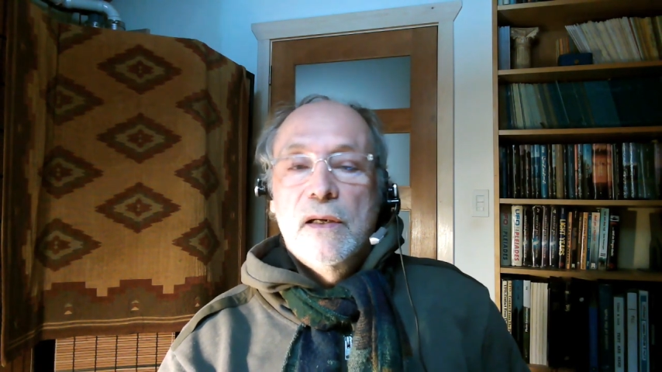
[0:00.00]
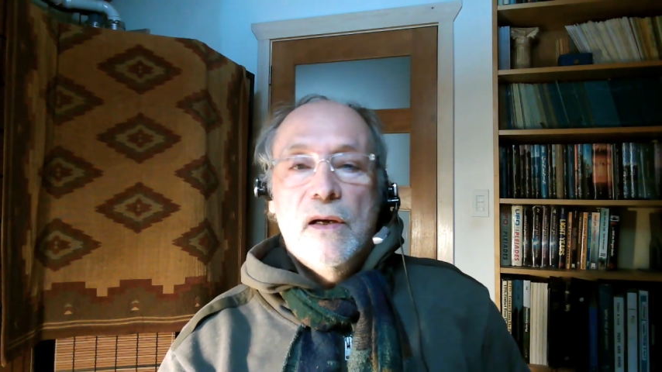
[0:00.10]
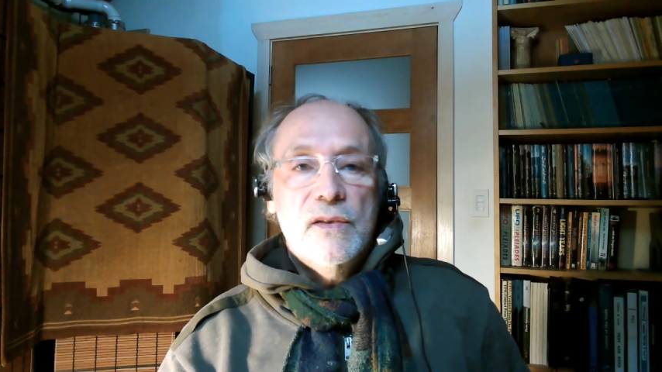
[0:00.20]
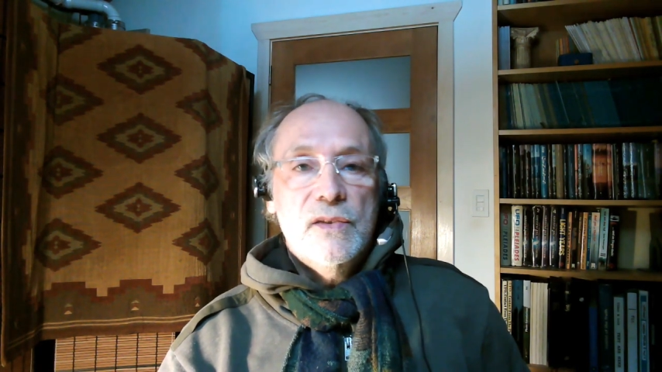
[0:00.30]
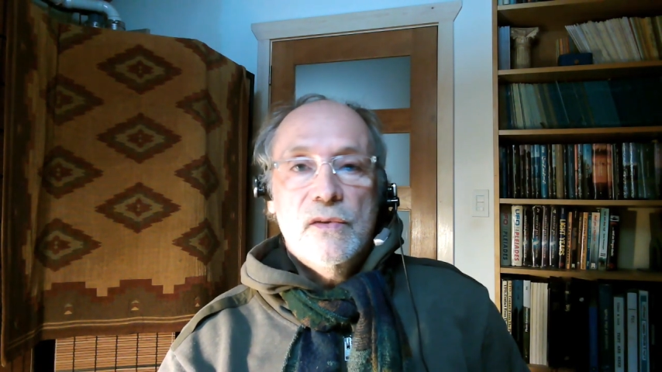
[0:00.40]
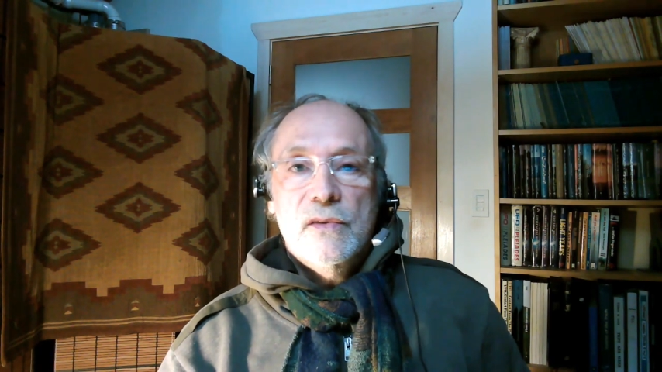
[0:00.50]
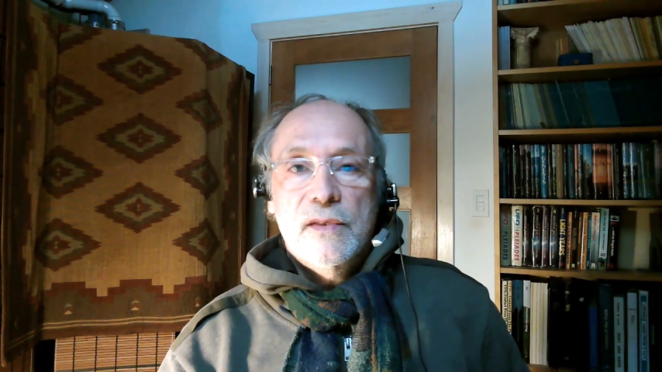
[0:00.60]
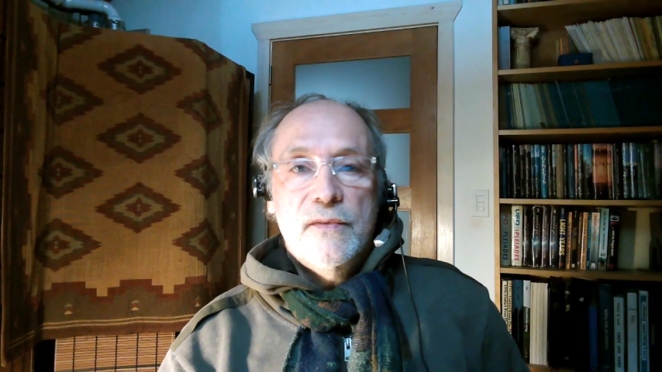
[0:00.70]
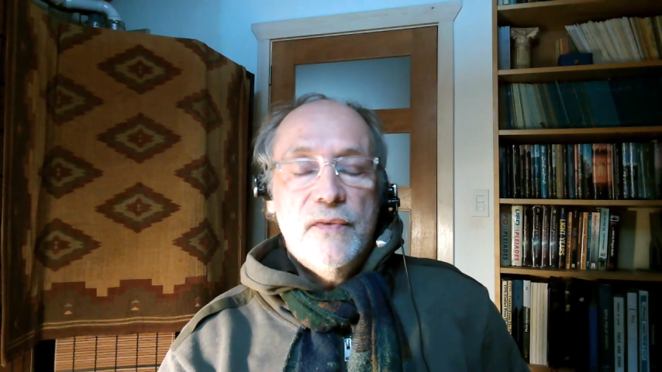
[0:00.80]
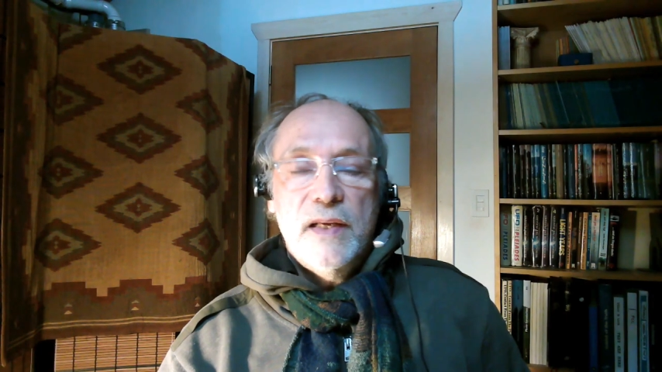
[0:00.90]
Also,
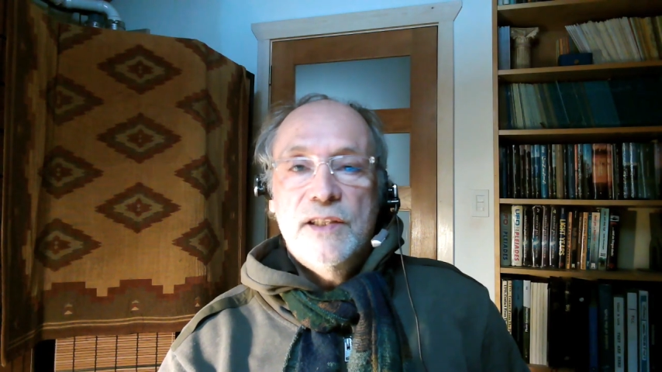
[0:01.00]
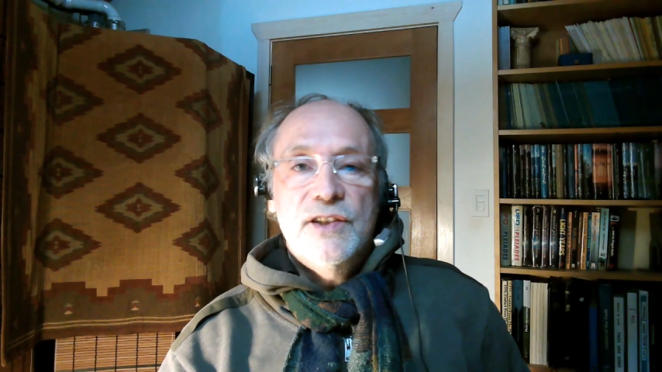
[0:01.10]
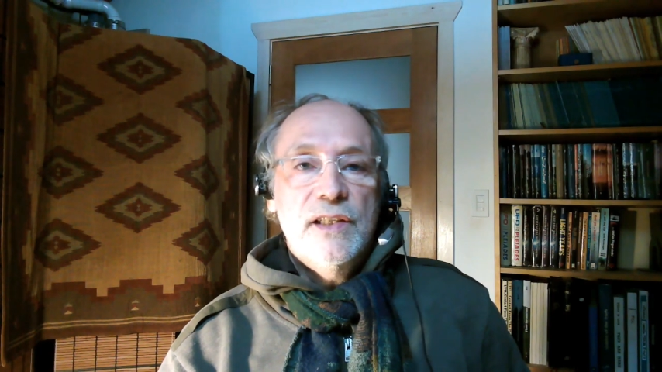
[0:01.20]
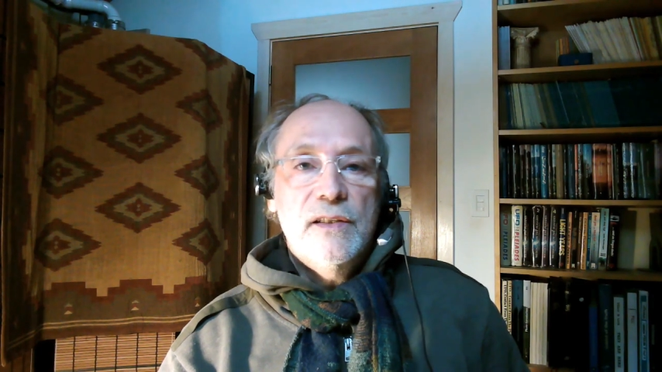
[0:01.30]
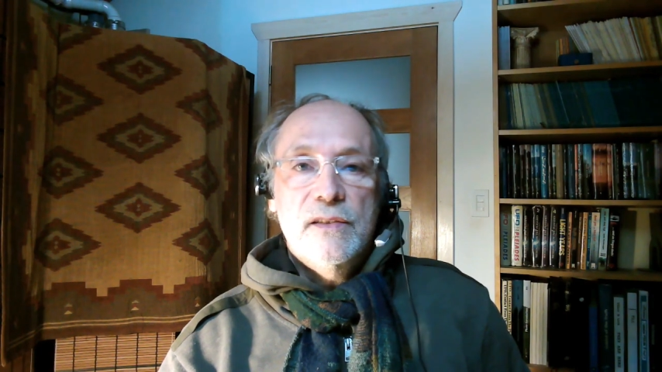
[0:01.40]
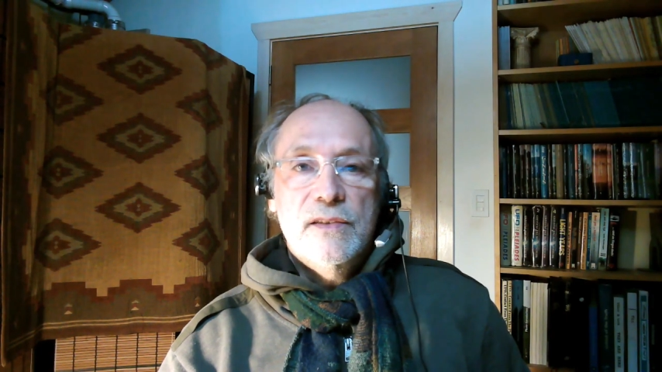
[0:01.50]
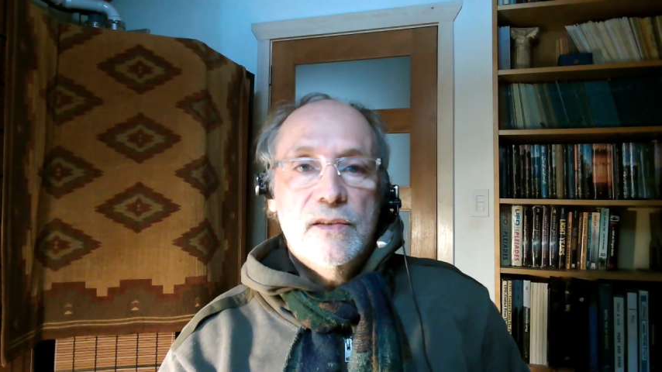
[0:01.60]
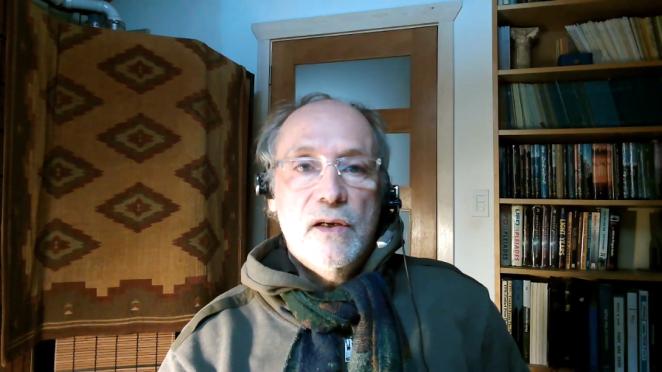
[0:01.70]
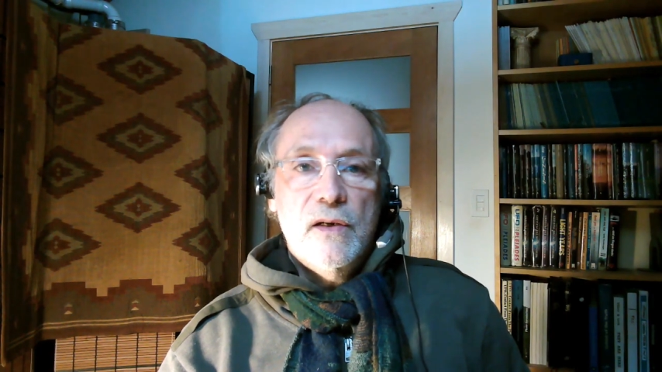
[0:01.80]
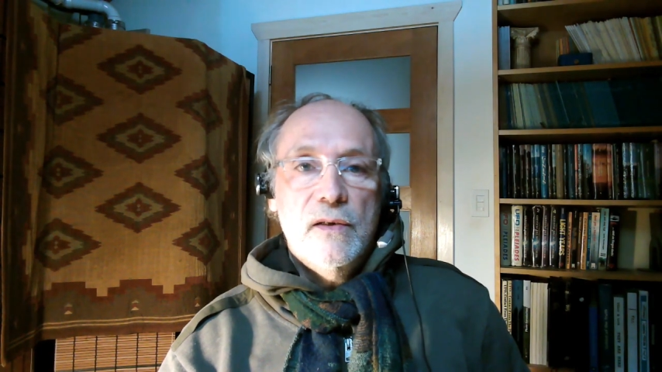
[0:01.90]
the face
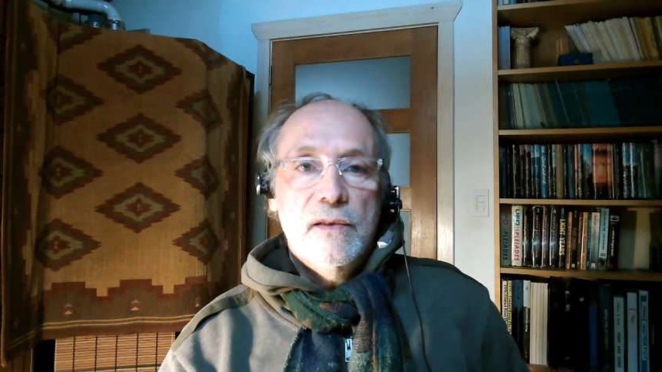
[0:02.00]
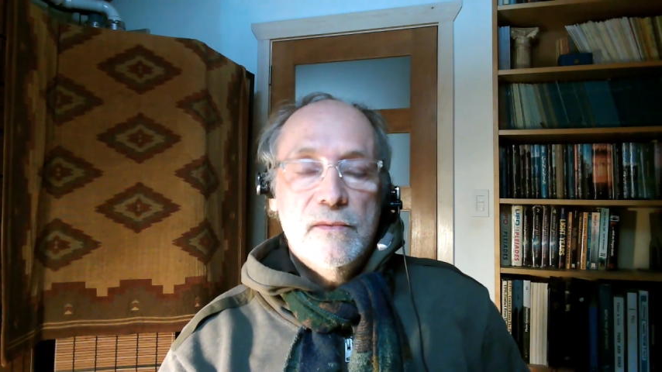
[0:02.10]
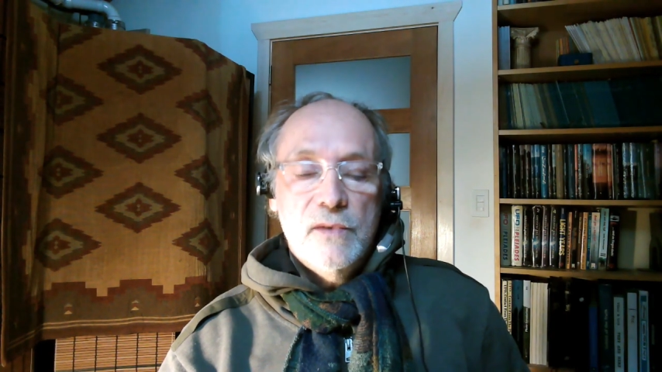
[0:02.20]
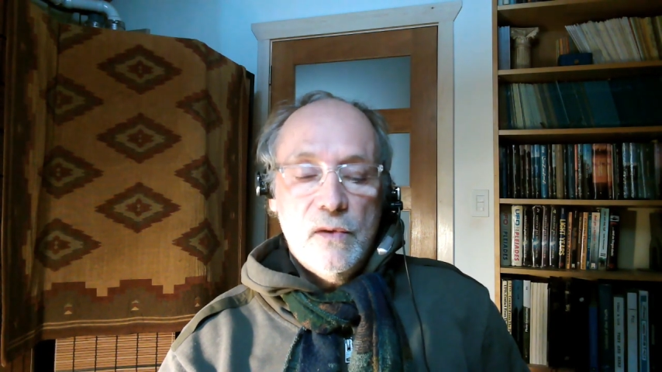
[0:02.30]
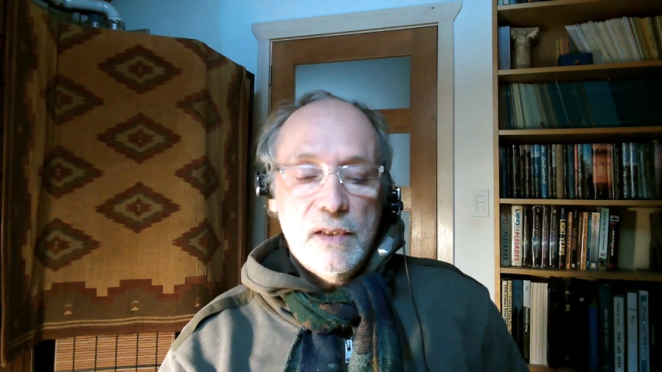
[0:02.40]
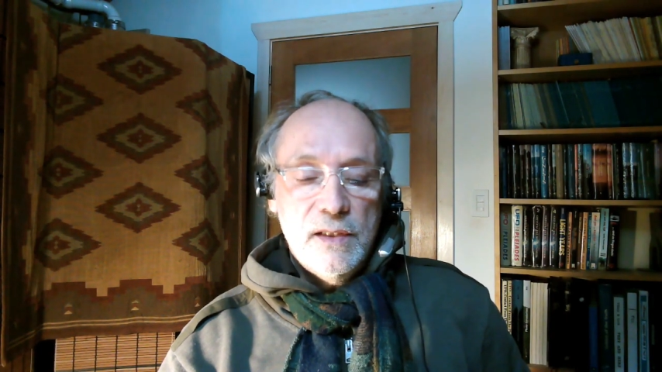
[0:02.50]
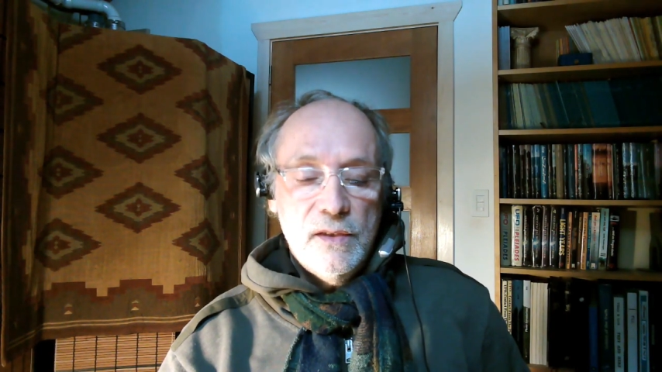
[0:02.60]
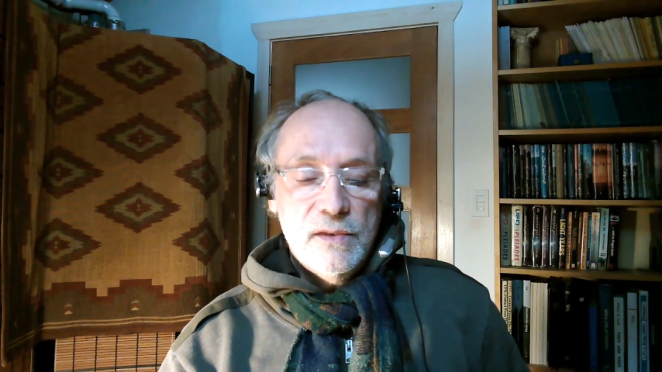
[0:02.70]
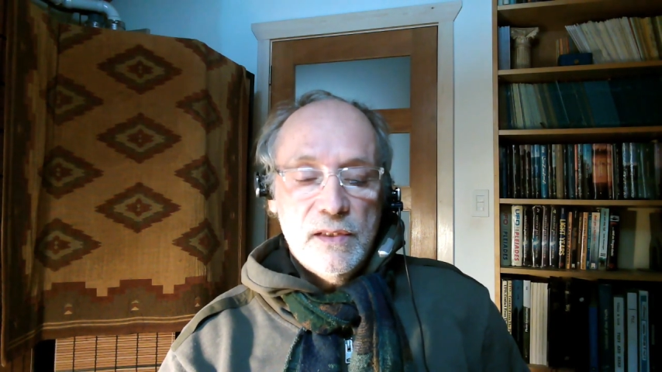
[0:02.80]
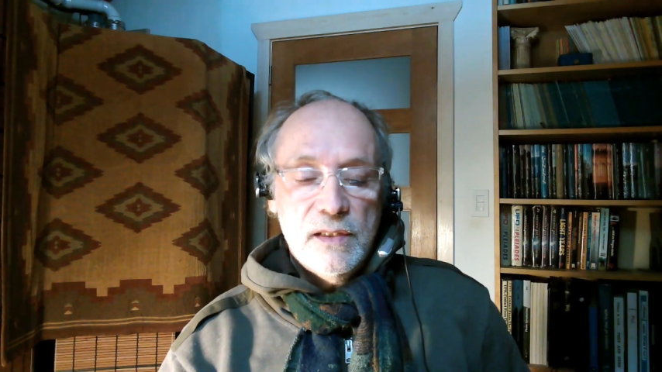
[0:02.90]
shields are totally
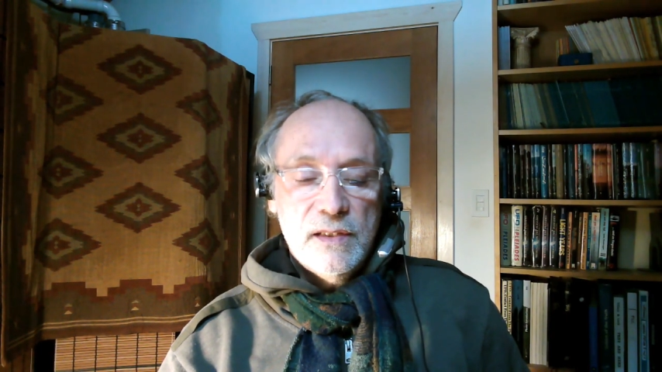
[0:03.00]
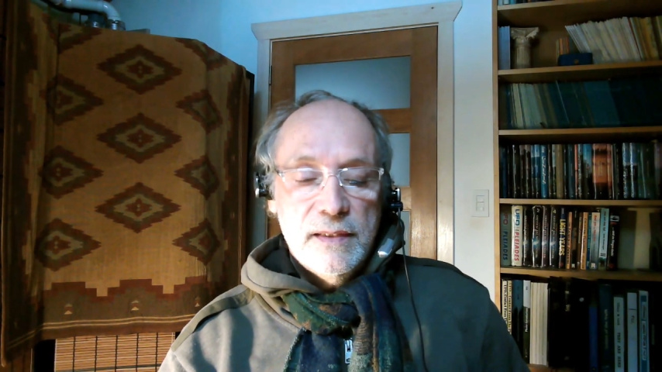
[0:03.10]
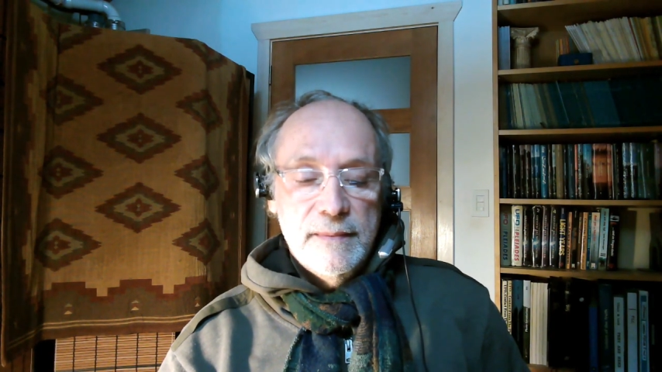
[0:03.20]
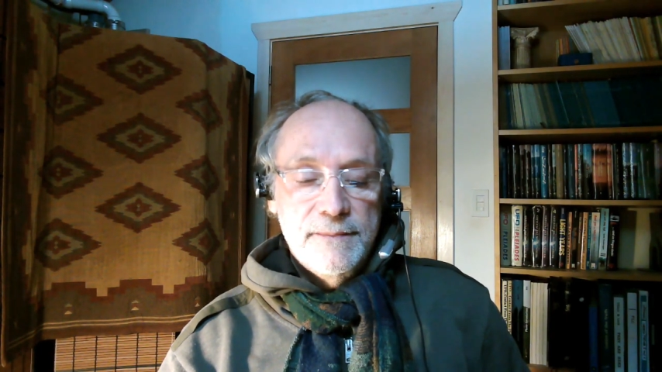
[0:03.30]
useless.